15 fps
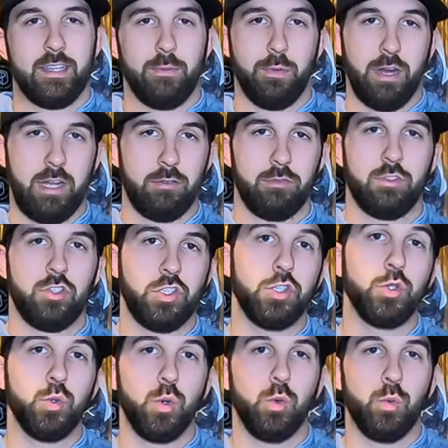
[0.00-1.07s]
I put out
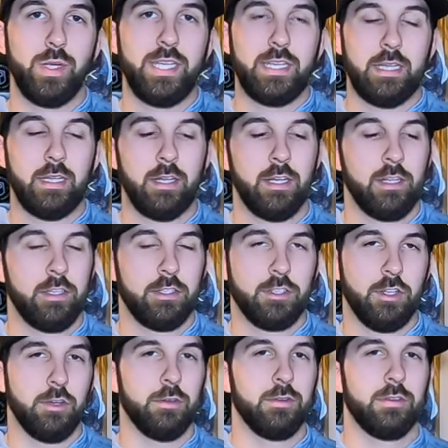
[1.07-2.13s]
two a week,
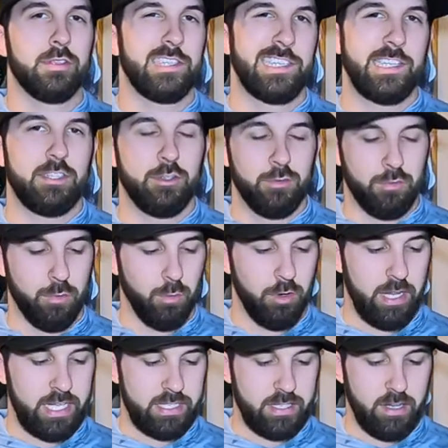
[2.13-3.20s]
so stay tuned for more
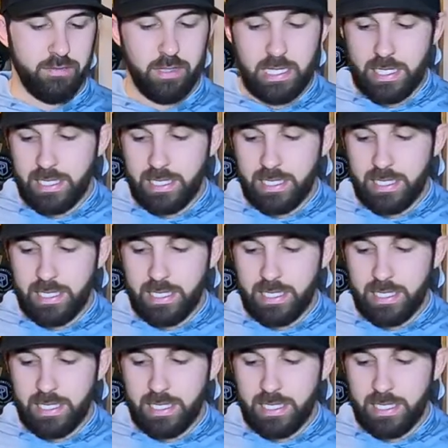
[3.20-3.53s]
of that stuff.